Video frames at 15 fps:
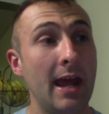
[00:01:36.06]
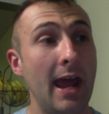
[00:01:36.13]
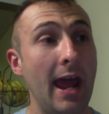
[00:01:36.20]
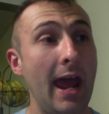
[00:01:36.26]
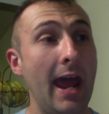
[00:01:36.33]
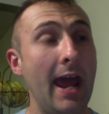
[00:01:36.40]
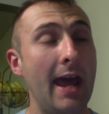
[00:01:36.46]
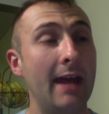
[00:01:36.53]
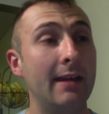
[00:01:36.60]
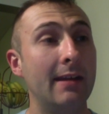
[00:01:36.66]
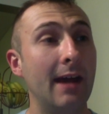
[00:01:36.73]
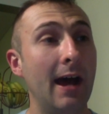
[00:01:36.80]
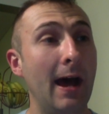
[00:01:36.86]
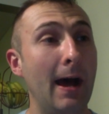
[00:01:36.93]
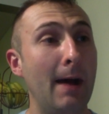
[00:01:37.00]
And
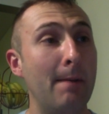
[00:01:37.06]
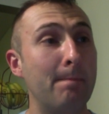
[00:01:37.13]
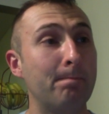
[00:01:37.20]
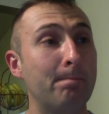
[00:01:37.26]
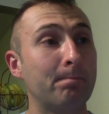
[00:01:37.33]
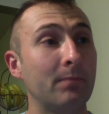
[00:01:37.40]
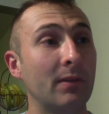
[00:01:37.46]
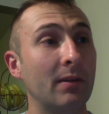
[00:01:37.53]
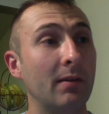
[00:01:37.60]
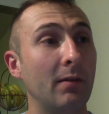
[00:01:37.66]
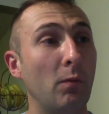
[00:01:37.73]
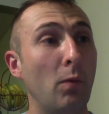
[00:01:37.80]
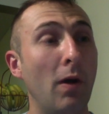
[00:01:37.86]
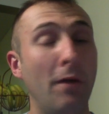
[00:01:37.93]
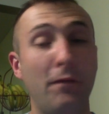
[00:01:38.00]

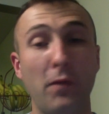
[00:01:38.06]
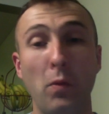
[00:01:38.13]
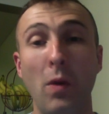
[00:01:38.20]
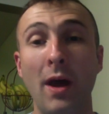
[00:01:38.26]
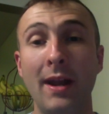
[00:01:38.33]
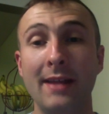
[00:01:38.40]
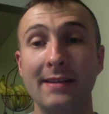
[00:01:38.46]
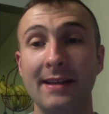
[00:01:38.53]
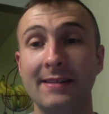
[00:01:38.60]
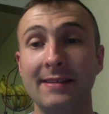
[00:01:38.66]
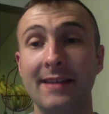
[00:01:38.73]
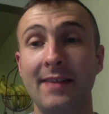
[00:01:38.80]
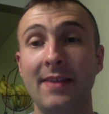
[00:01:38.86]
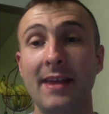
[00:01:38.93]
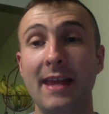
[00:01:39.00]
well, for one, as I
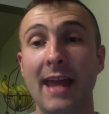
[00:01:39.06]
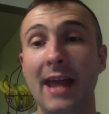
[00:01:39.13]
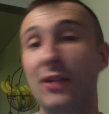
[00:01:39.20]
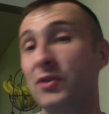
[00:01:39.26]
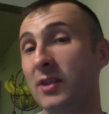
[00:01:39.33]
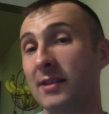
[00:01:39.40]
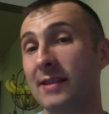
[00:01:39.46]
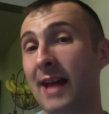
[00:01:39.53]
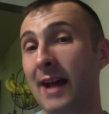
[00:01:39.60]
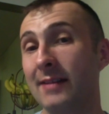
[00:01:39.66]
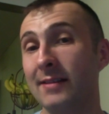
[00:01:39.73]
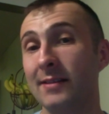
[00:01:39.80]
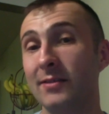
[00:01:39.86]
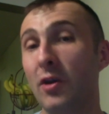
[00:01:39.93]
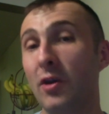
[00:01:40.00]
said, the ancient
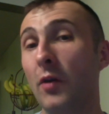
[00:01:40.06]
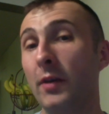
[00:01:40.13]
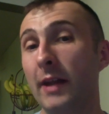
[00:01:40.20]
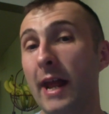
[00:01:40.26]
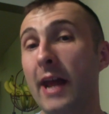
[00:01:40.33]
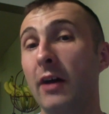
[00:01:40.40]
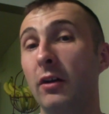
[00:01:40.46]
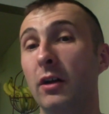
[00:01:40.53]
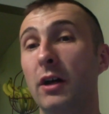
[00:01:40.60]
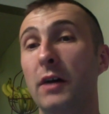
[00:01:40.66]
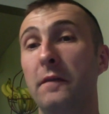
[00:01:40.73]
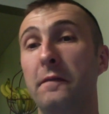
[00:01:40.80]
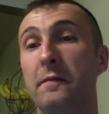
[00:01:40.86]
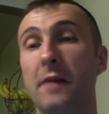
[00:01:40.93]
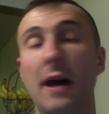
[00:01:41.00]
Saxons called it
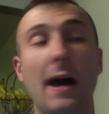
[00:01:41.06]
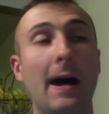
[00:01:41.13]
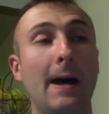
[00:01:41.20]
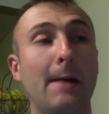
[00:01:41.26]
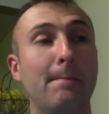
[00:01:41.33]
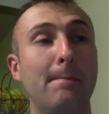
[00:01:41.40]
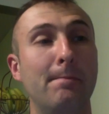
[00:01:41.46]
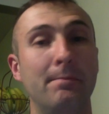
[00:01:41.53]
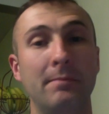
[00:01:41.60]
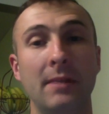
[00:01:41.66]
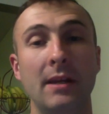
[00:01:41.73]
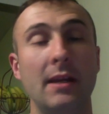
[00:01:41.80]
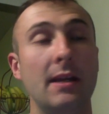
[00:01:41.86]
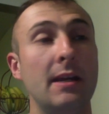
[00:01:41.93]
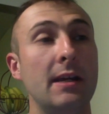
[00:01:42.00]
alehuff.
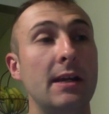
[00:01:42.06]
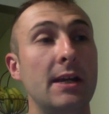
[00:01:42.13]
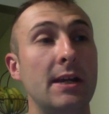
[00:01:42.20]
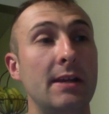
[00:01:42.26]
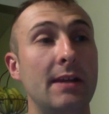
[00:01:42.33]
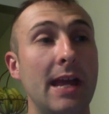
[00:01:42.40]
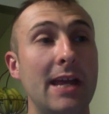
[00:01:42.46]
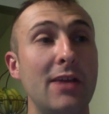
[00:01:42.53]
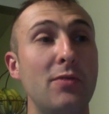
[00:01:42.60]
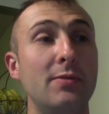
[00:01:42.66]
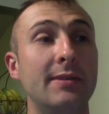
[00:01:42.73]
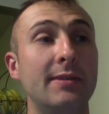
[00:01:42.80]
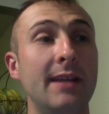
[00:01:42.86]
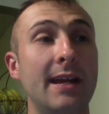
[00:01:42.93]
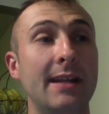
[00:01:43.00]
They
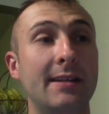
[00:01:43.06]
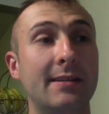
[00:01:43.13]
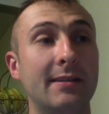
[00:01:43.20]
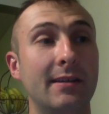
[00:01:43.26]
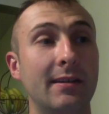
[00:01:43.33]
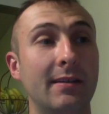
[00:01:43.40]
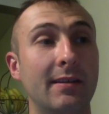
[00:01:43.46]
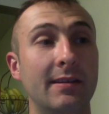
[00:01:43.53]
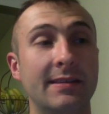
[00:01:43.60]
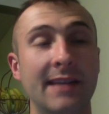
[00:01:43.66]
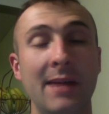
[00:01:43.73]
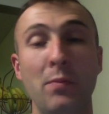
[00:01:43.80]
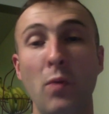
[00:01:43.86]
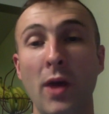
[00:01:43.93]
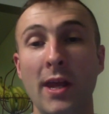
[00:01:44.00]
used it the
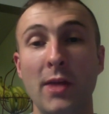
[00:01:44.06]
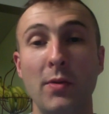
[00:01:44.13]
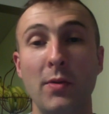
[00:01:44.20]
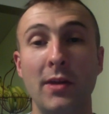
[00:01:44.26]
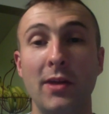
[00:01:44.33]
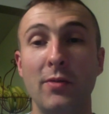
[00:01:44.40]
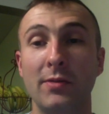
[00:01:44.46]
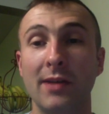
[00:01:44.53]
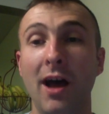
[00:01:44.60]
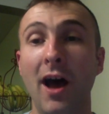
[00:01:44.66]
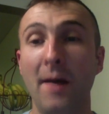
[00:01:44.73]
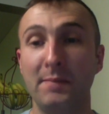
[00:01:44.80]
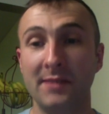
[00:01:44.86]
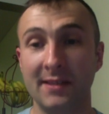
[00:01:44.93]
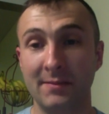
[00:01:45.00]
same way you would use
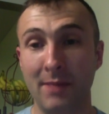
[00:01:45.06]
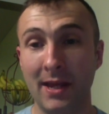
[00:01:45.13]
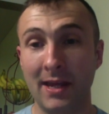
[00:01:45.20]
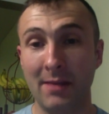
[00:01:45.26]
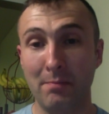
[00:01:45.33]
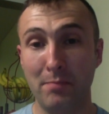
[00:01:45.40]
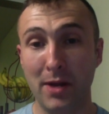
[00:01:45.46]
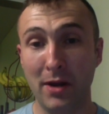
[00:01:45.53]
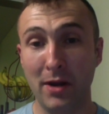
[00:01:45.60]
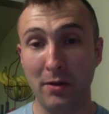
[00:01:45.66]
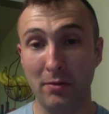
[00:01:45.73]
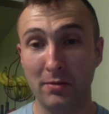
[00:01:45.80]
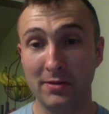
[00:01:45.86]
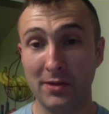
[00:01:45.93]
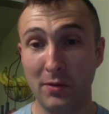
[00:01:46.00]
hops as making
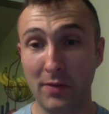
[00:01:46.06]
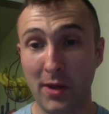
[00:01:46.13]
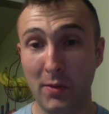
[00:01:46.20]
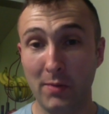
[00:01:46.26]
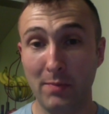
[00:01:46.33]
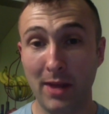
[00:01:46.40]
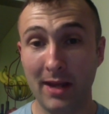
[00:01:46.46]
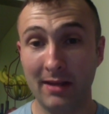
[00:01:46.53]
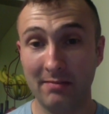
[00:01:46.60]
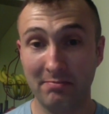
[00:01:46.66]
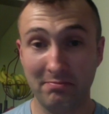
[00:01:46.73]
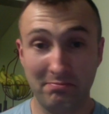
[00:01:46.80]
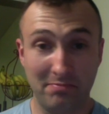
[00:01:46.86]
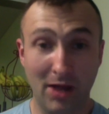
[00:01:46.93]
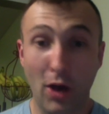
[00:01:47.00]
beer. So they would make
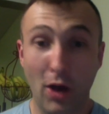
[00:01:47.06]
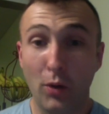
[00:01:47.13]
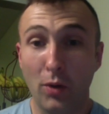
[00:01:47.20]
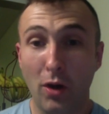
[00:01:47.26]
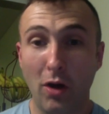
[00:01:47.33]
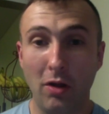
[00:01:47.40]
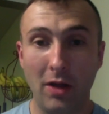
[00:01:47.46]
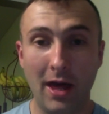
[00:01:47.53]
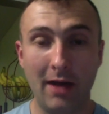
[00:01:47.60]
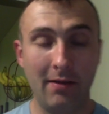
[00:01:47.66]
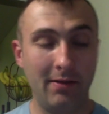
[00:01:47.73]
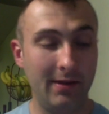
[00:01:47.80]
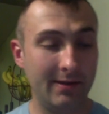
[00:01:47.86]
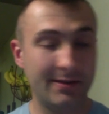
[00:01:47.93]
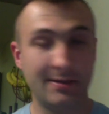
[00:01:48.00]
alcohol out
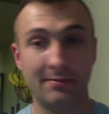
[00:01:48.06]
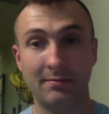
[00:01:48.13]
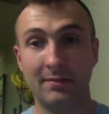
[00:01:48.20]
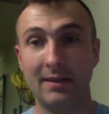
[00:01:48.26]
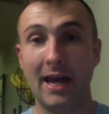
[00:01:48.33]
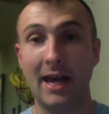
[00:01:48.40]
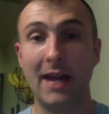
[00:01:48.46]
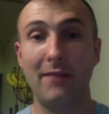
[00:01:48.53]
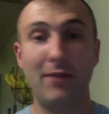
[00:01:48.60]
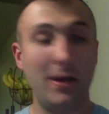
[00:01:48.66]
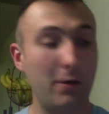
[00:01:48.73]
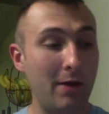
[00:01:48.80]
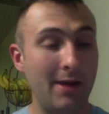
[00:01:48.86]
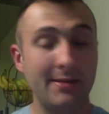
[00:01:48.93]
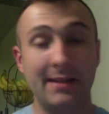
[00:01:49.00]
of this. Kind of
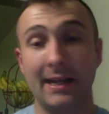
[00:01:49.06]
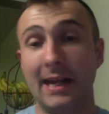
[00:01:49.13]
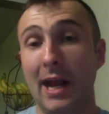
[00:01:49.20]
interesting.